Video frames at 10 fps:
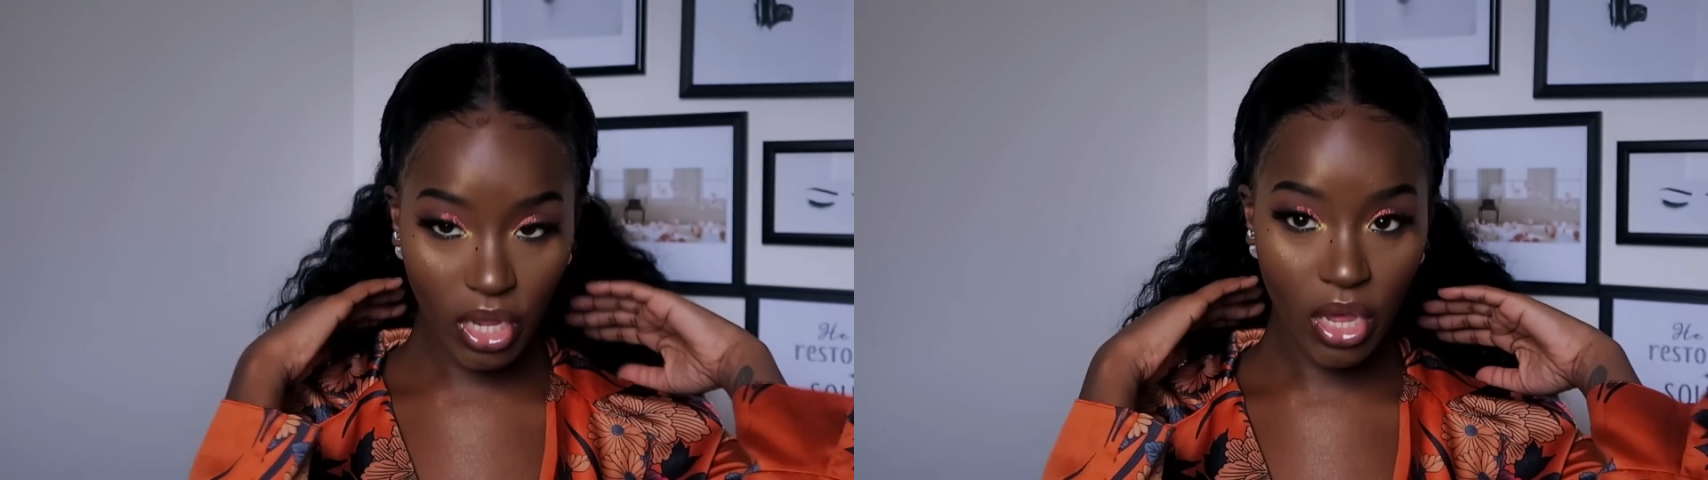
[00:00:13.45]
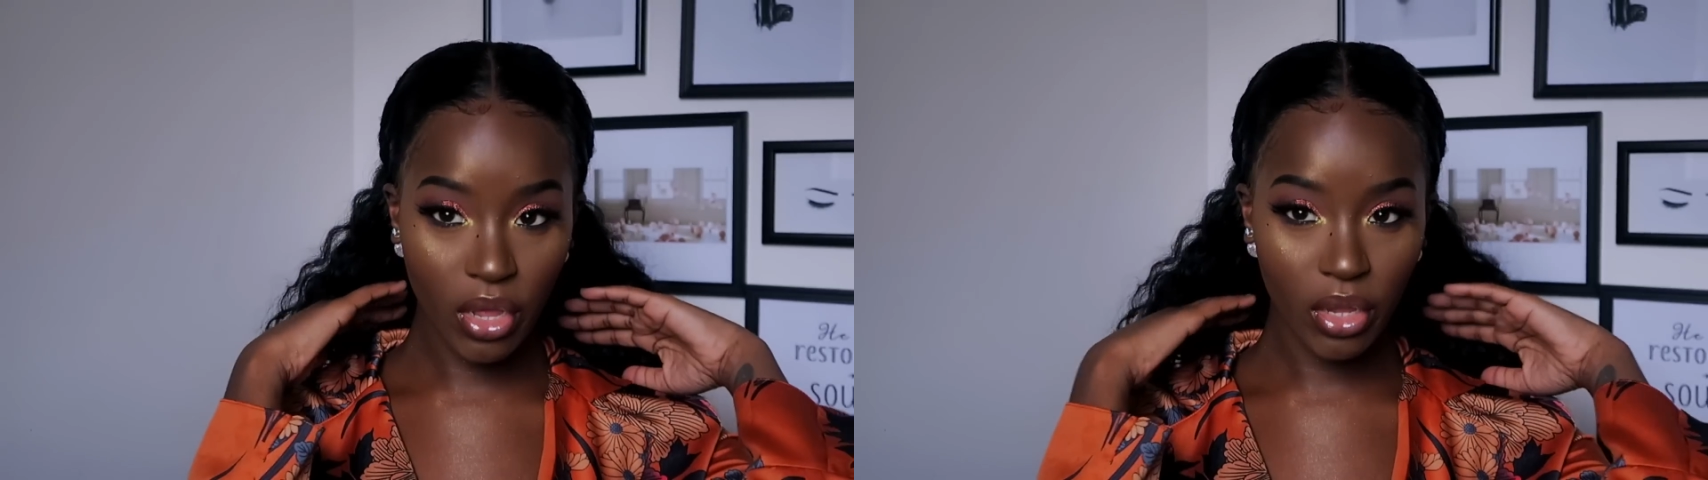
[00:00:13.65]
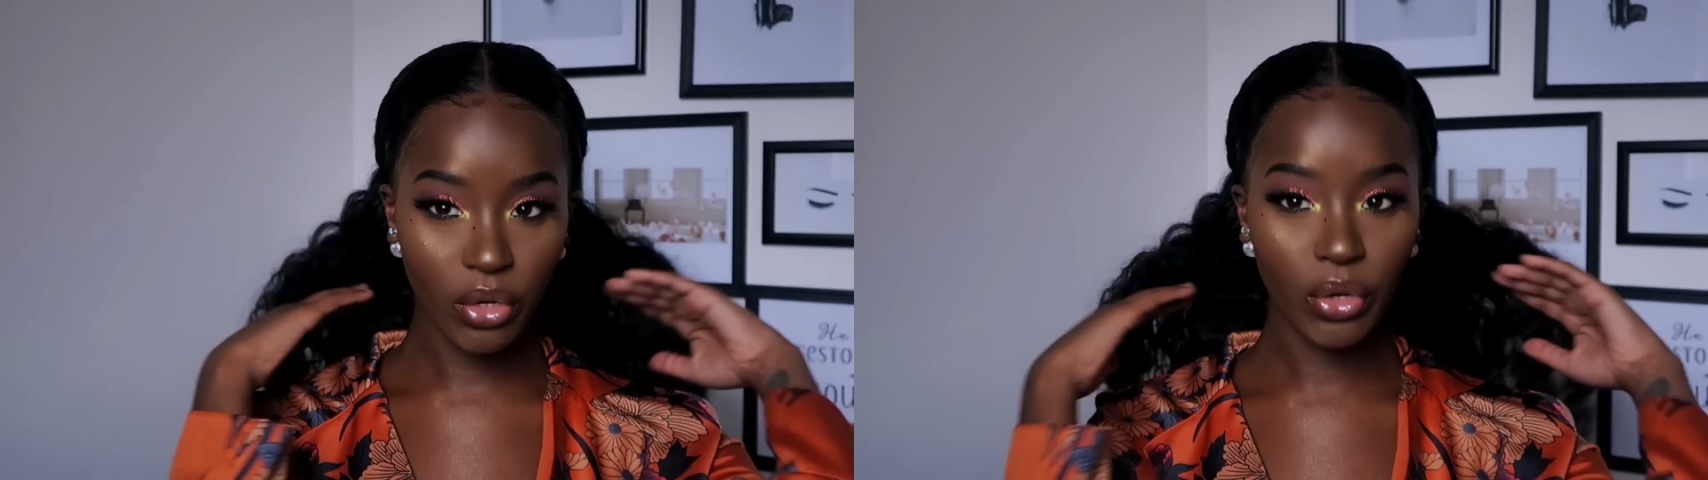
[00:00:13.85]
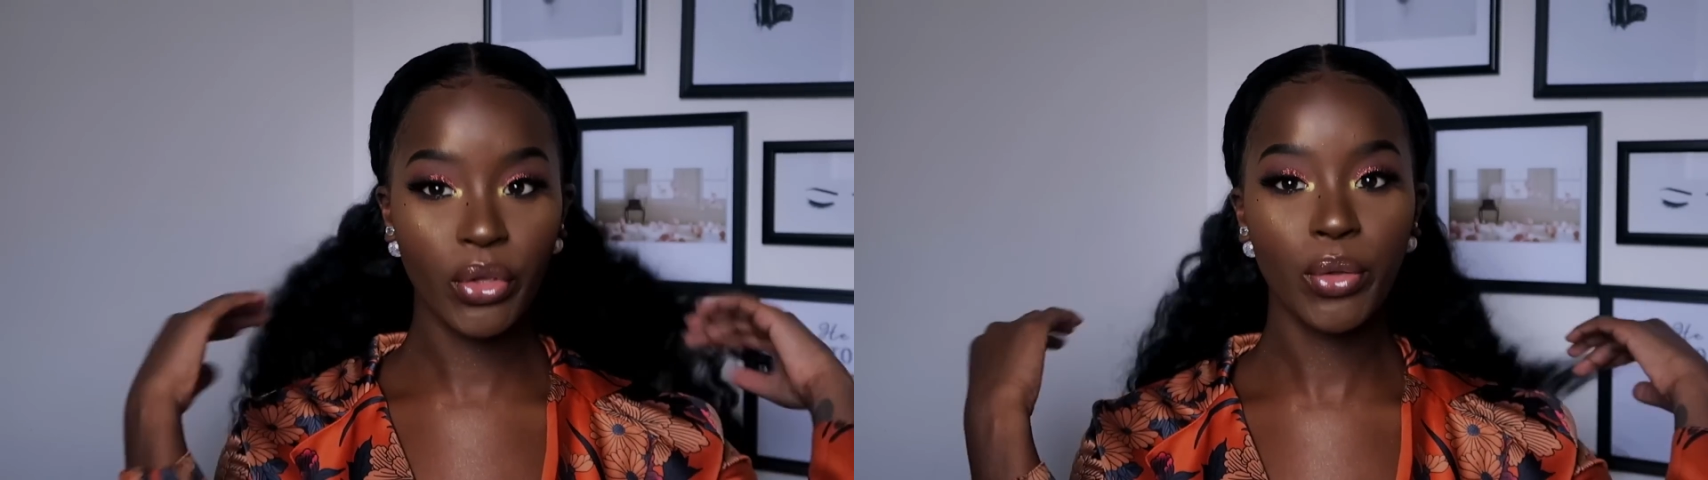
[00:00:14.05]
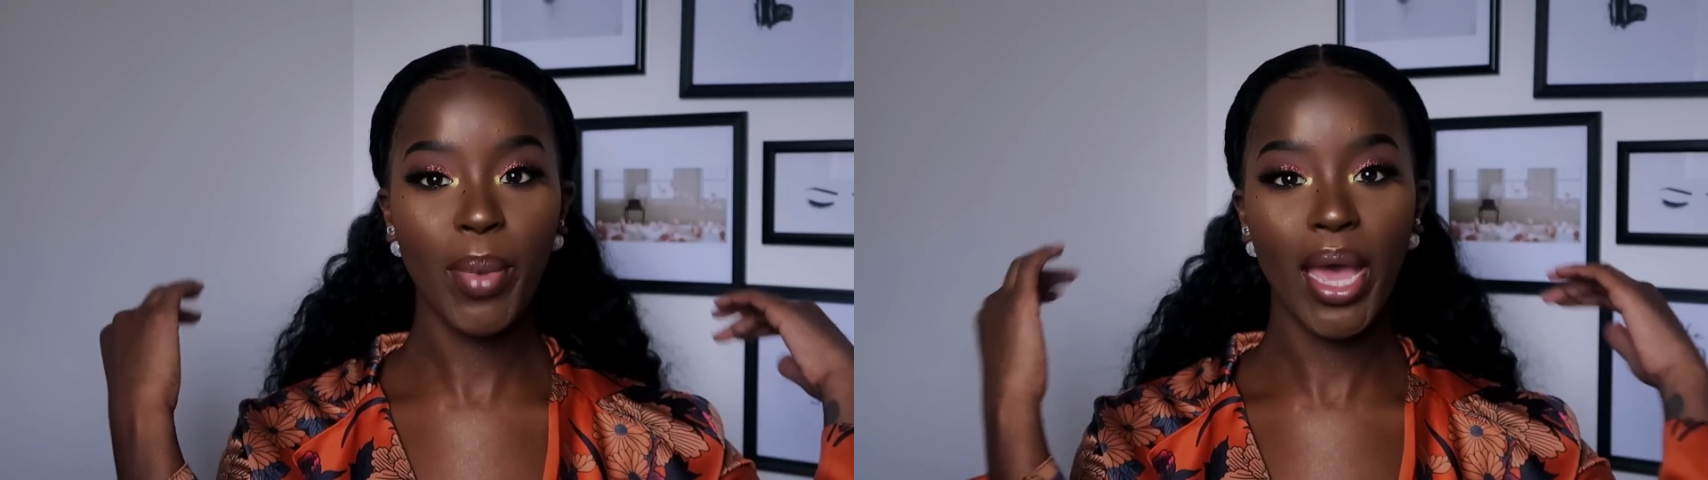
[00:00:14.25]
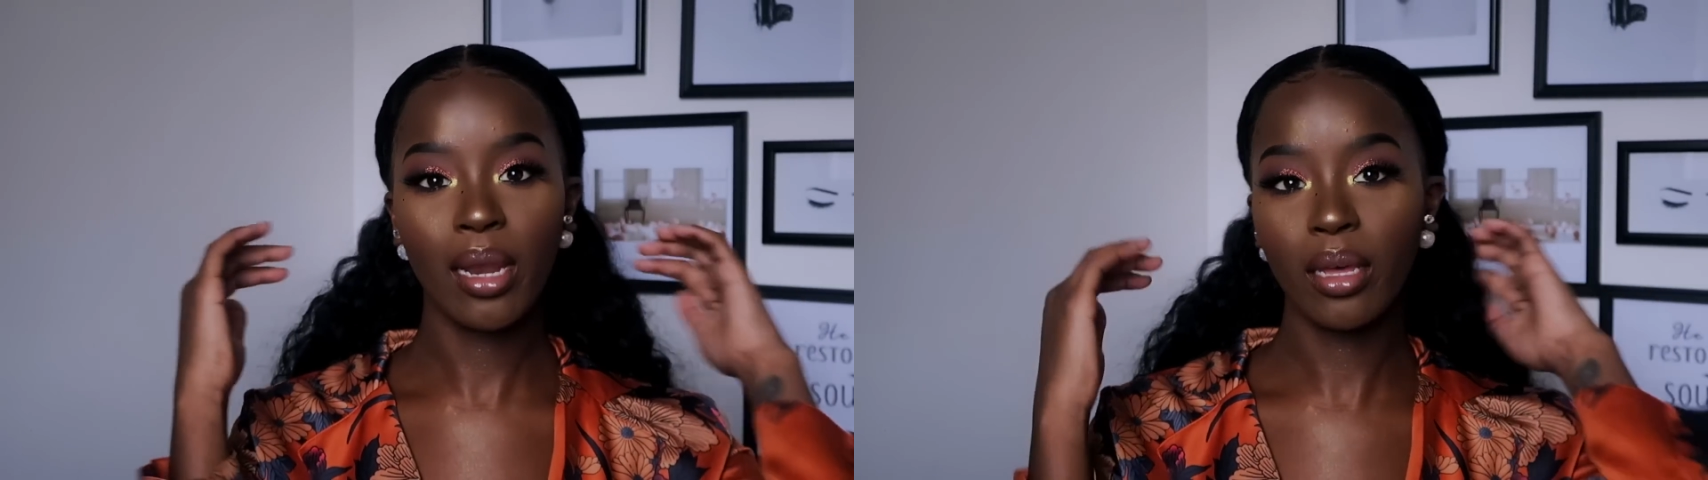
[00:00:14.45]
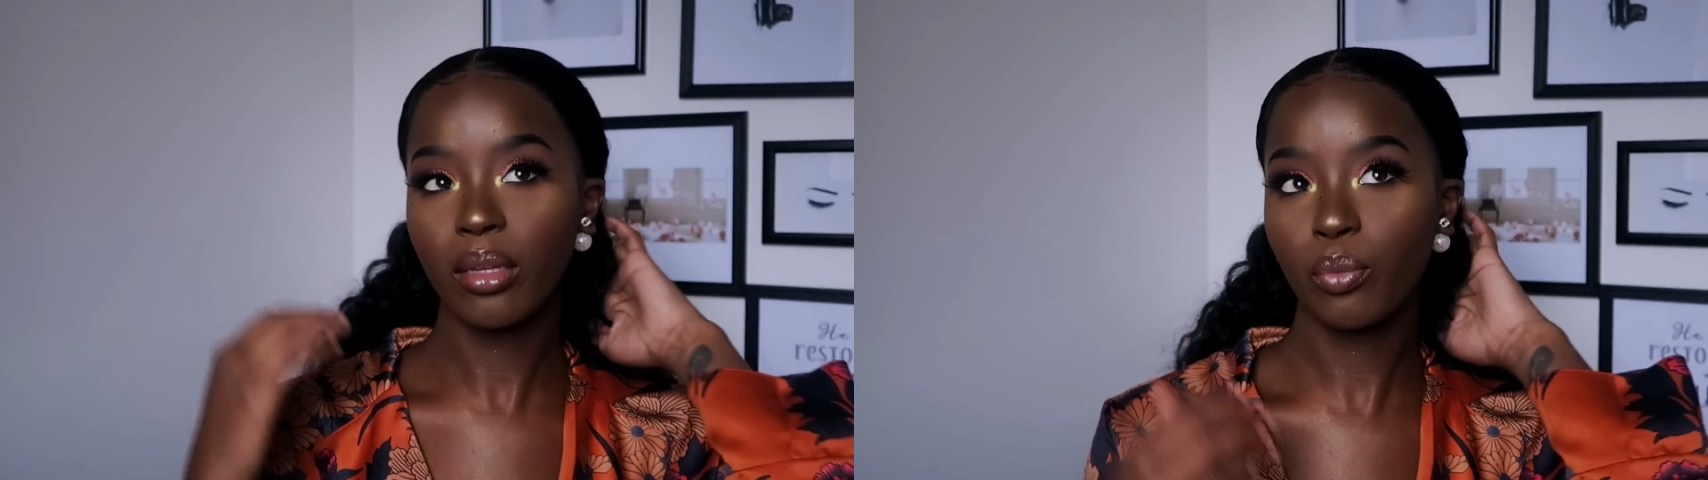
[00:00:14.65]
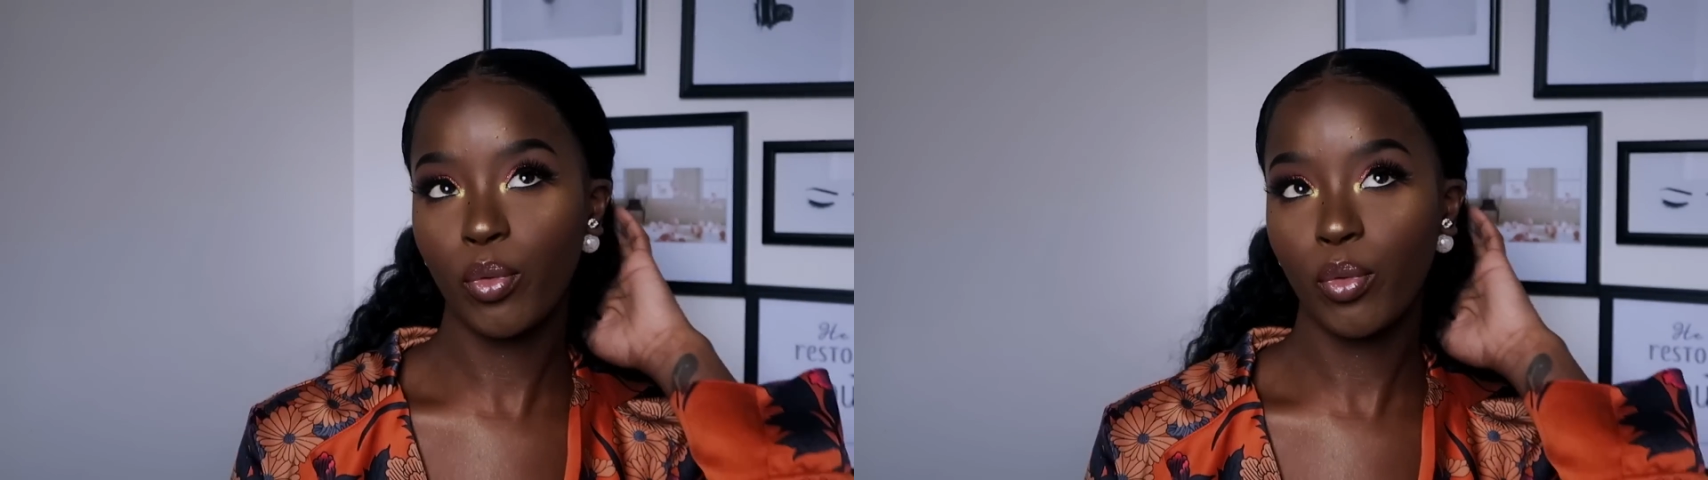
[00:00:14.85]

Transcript: her new palette